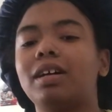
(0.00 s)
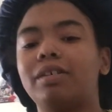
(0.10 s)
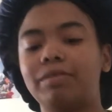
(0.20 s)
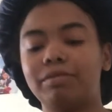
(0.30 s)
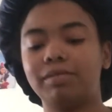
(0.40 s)

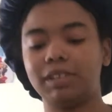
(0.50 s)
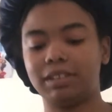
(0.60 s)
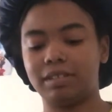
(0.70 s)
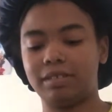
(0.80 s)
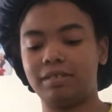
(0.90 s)
where we
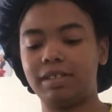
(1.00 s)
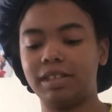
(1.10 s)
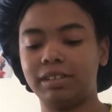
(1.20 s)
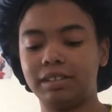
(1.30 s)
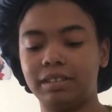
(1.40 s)
start? Okay,
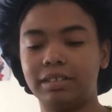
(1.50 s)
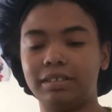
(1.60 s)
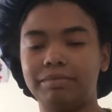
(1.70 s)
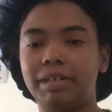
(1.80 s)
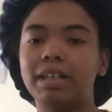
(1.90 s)
so look,
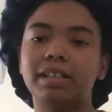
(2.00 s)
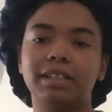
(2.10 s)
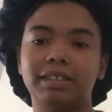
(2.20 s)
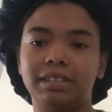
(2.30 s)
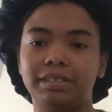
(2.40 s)
my
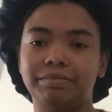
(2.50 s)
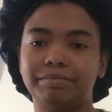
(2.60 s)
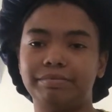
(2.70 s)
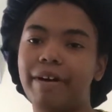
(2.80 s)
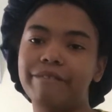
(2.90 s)

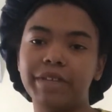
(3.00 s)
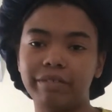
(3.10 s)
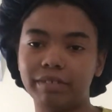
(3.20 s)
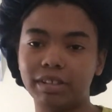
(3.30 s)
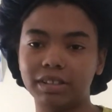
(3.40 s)

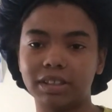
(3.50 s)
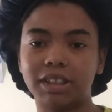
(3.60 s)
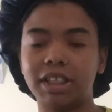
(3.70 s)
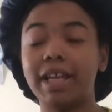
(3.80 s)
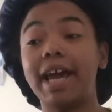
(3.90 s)
favorite cousin,
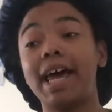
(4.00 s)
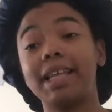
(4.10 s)
she had